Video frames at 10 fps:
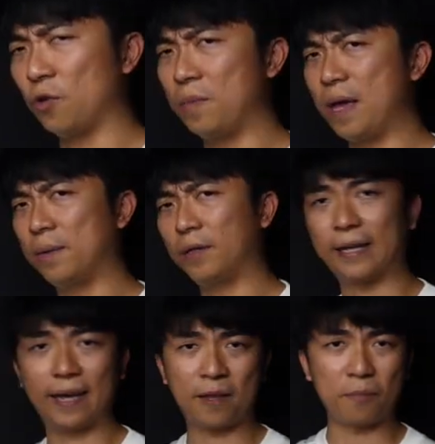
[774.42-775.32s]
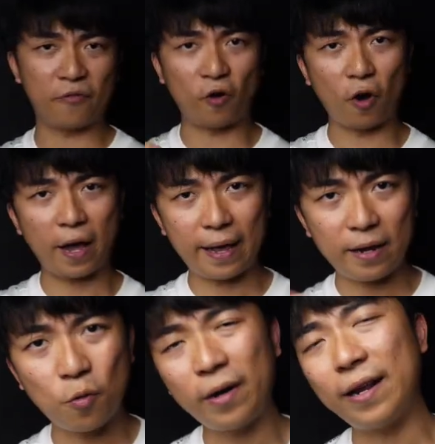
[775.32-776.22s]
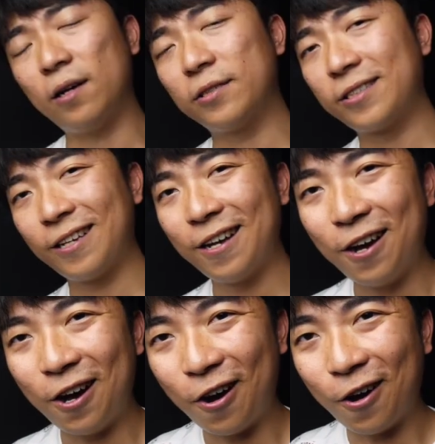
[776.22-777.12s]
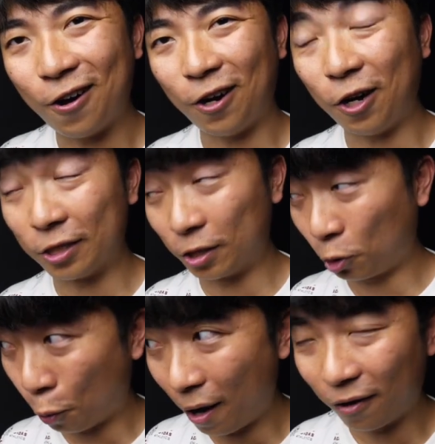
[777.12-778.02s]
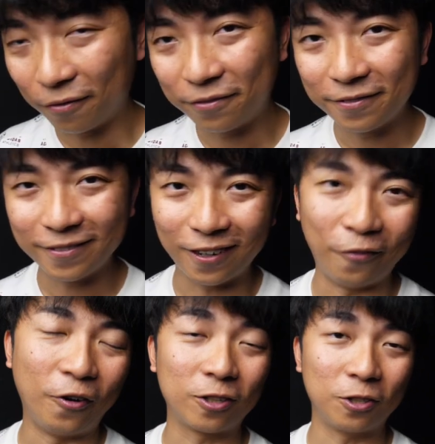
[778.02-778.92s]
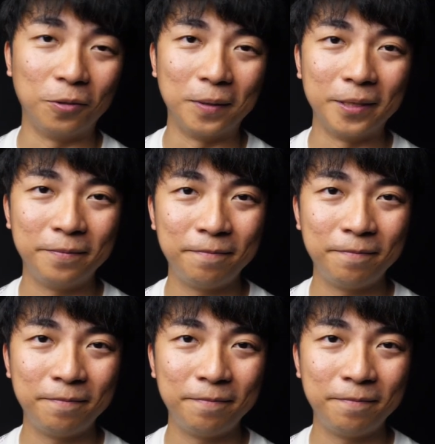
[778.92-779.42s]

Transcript: you'll be able to get it before anyone else on the 12th of October.